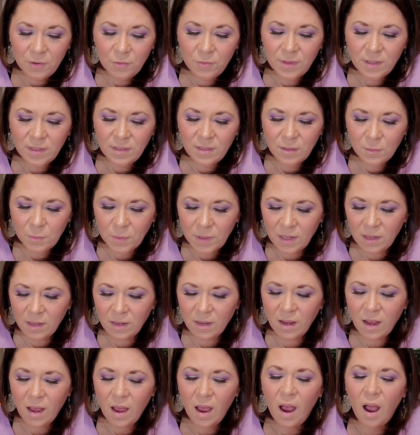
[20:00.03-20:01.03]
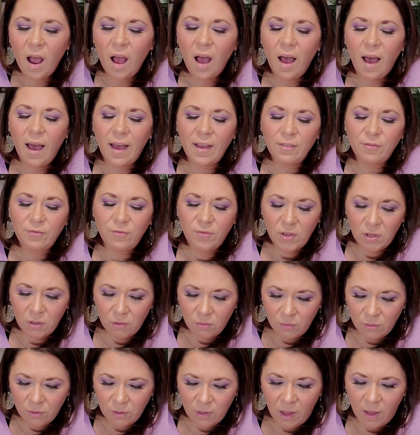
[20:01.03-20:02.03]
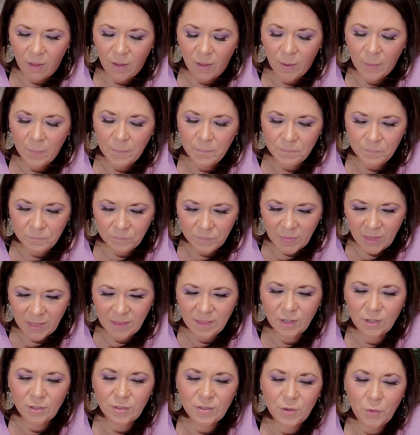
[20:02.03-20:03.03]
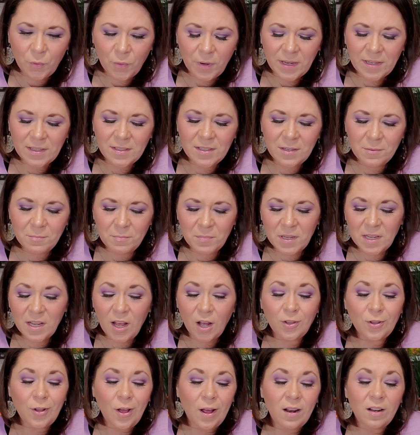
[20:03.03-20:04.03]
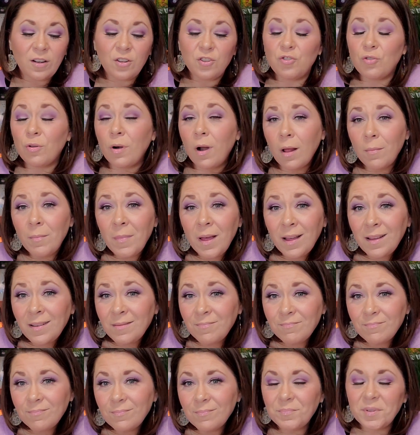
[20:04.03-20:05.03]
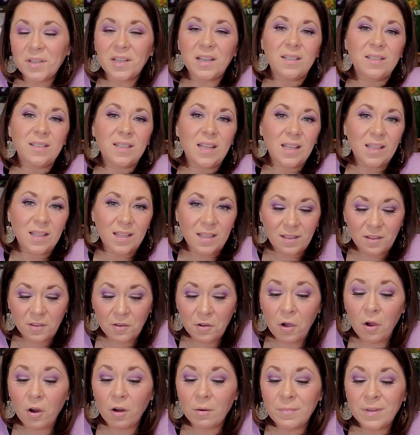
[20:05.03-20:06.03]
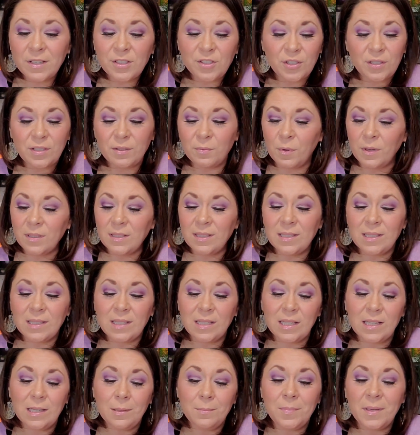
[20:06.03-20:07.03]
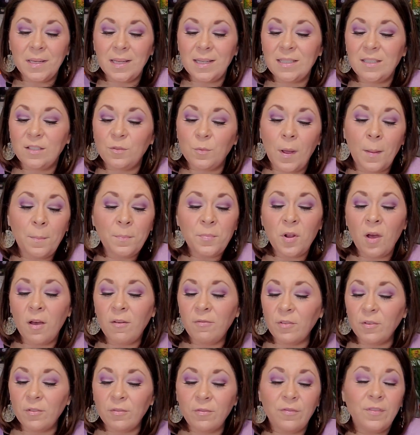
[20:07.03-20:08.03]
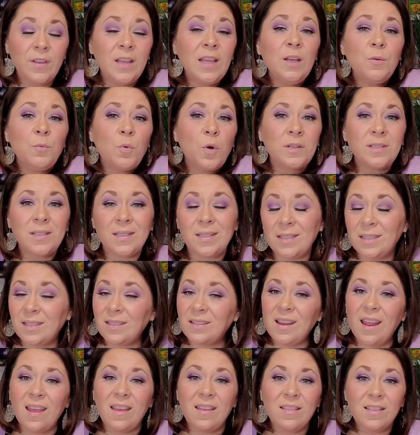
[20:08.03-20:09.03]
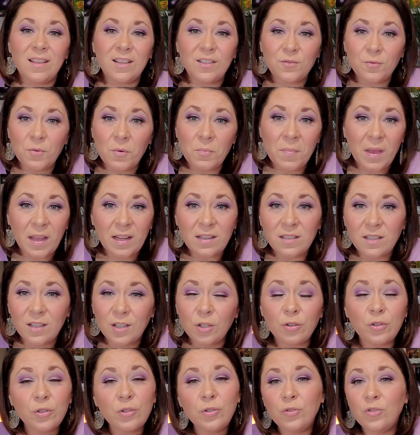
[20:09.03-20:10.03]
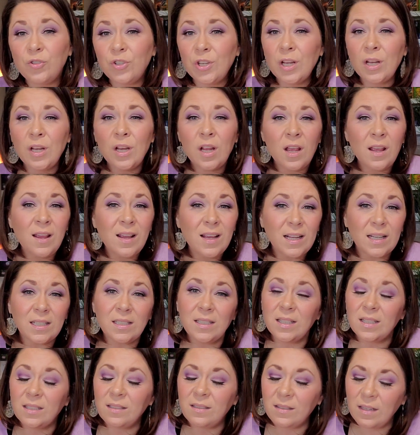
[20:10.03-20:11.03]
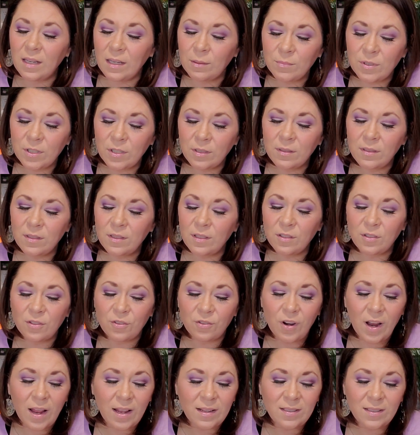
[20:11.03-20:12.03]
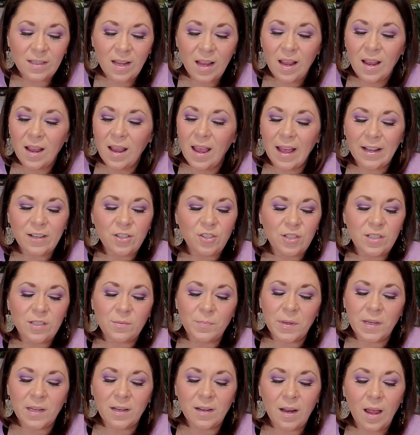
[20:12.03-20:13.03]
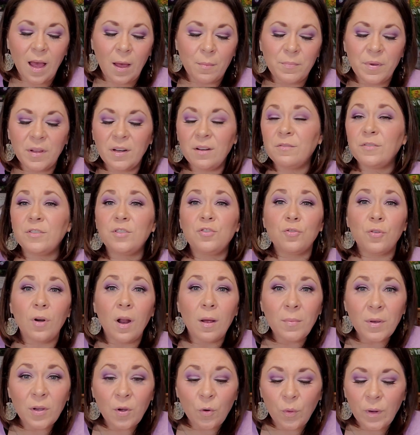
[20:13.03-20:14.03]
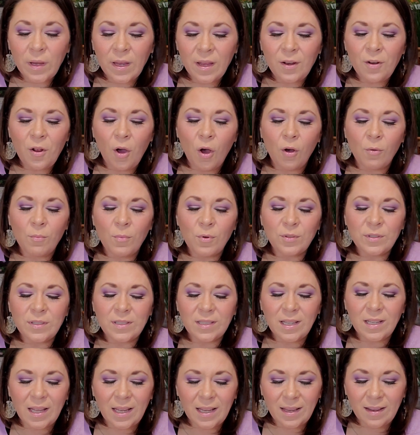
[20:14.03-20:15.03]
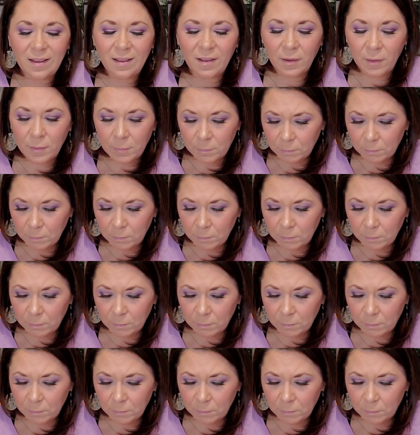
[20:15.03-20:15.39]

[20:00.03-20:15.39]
out this week. I feel there's going to be a lot of drama. Because I think the karmic just wants to keep being swept off her feet, wants to stay in this romantic illusion, is this damsel in distress, and she's being a bit of a drama queen, almost like